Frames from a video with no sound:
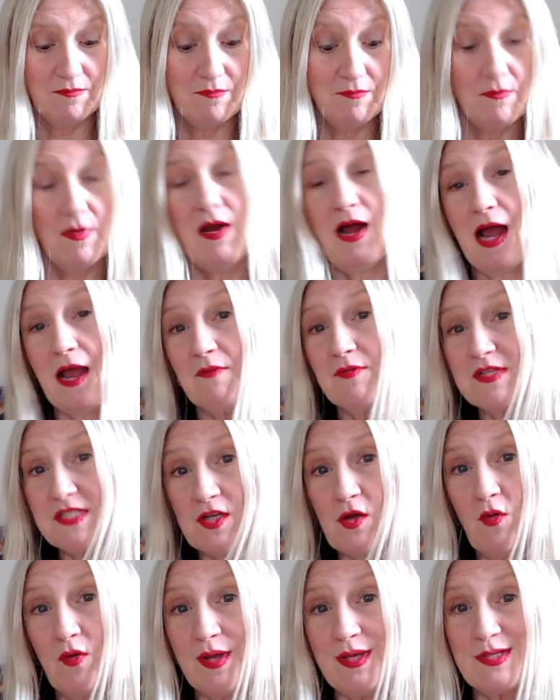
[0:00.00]
I was
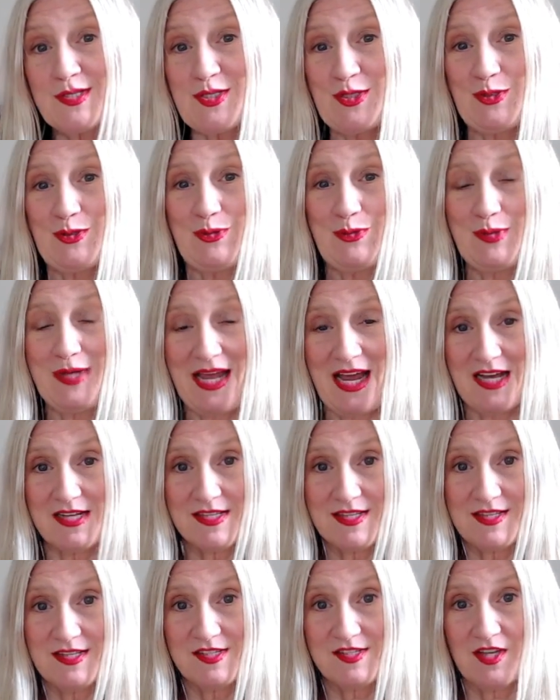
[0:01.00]
going to
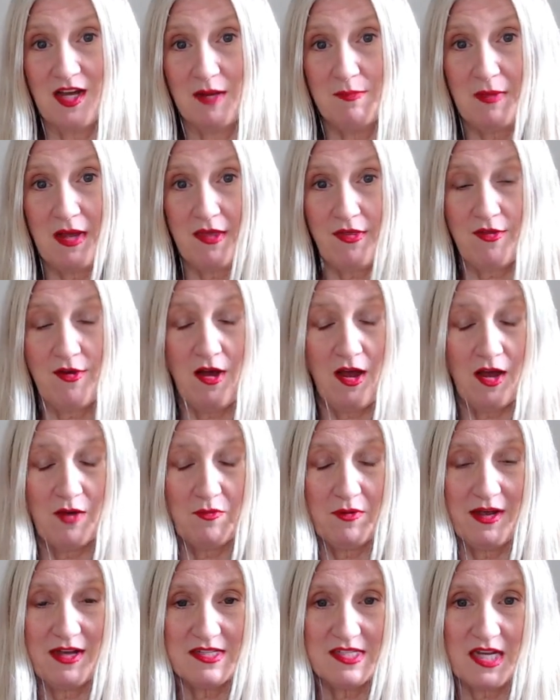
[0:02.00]
cast this on. My thought
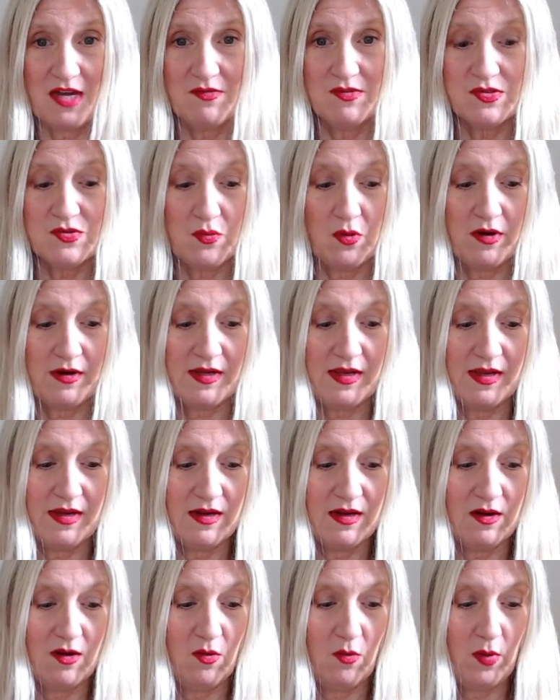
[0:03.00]
was I was
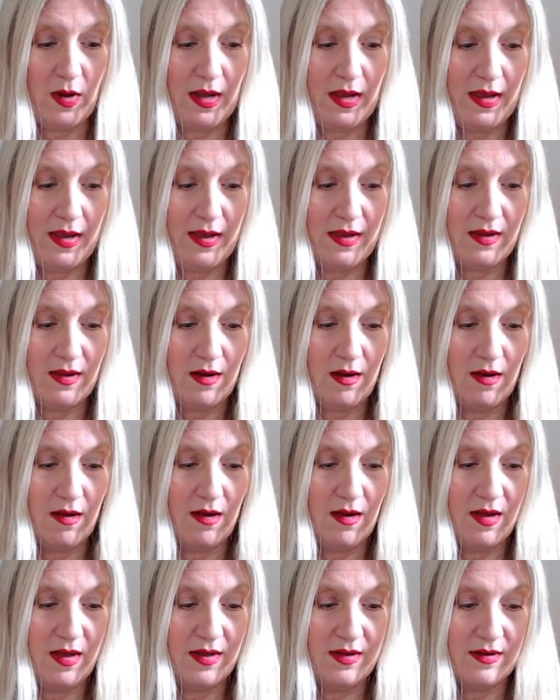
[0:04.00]
working away
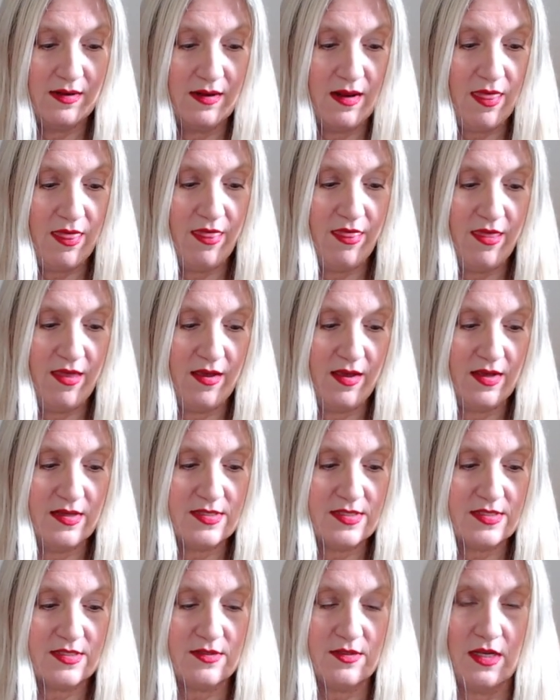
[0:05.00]
on
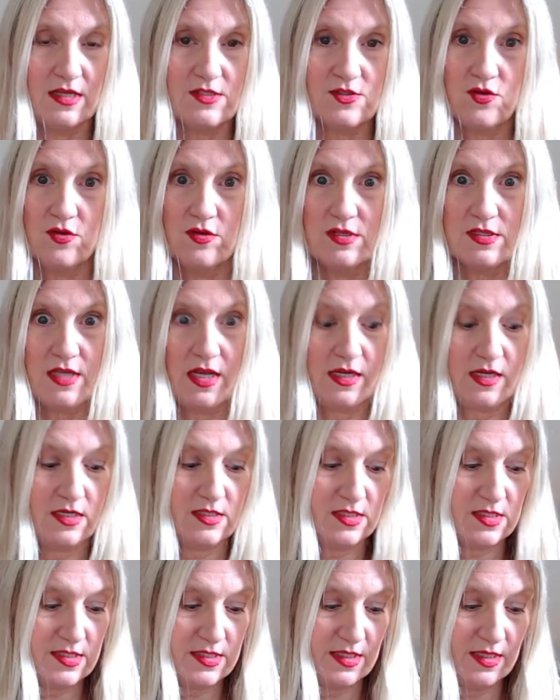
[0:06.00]
this as soon as I
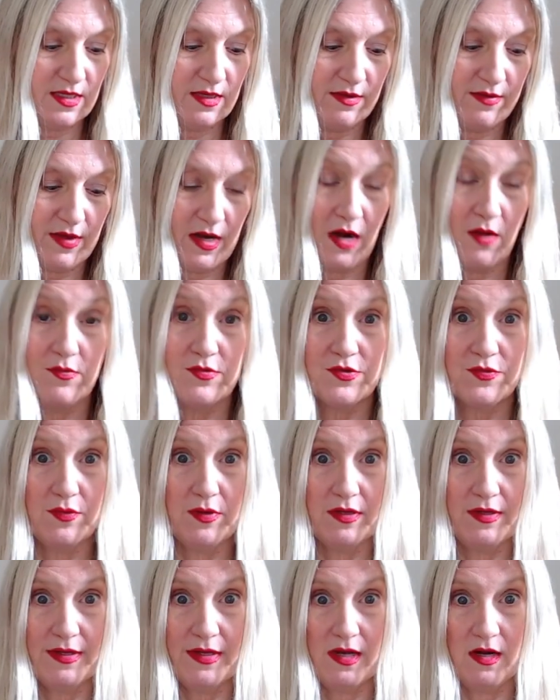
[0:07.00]
could see that I was
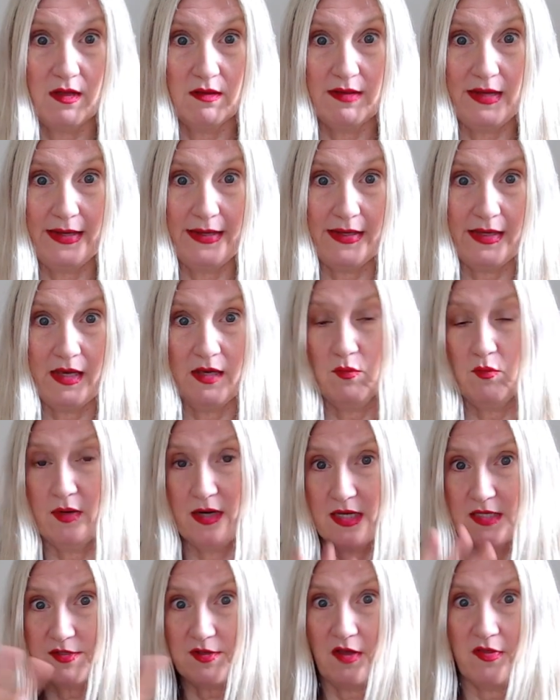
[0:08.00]
really gonna like it when
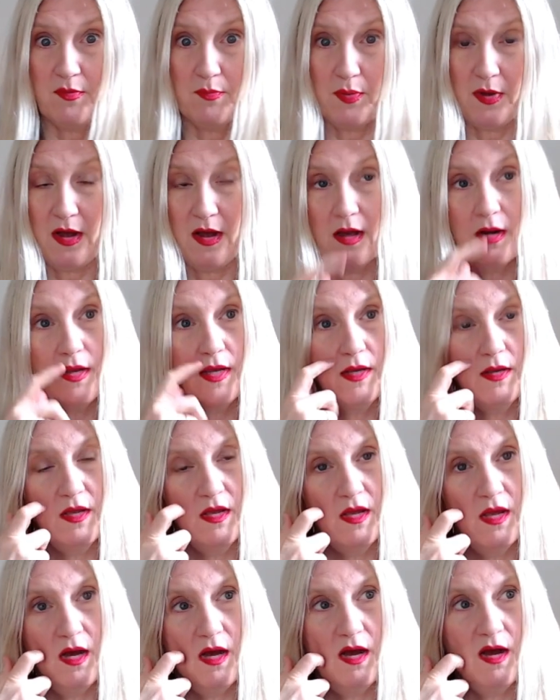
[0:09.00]
I saw the body.
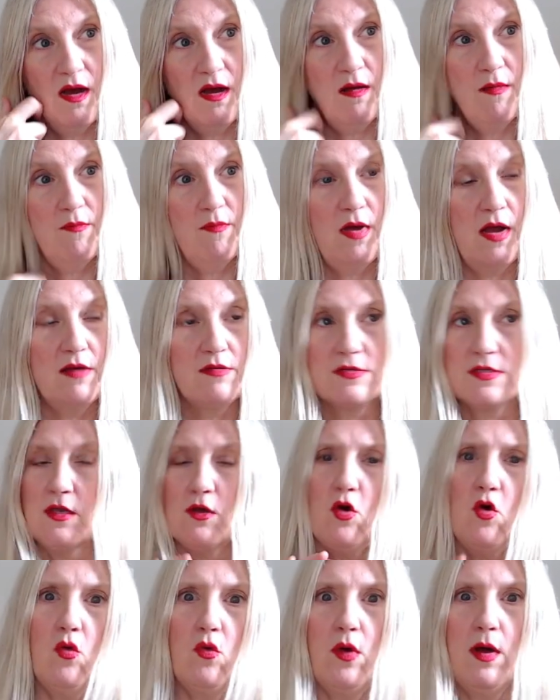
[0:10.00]
Um, I was like,
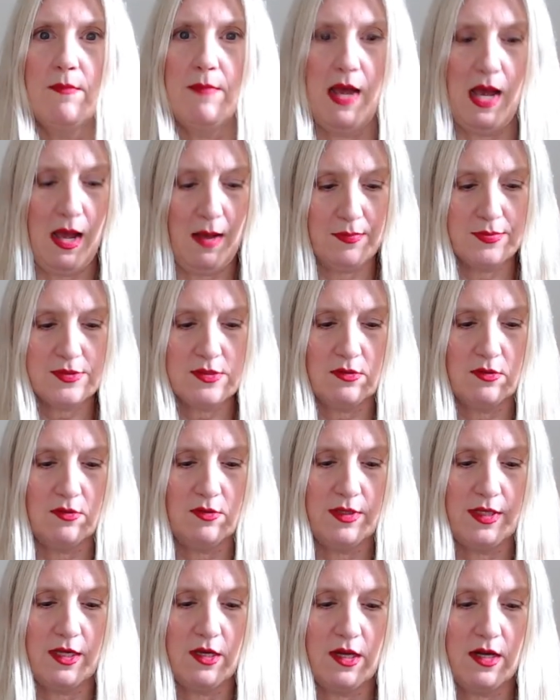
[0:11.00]
oh, I'm
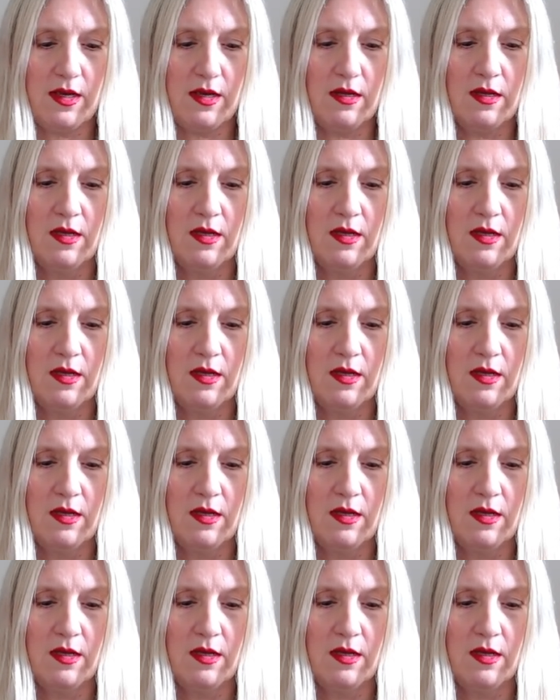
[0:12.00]
absolutely gonna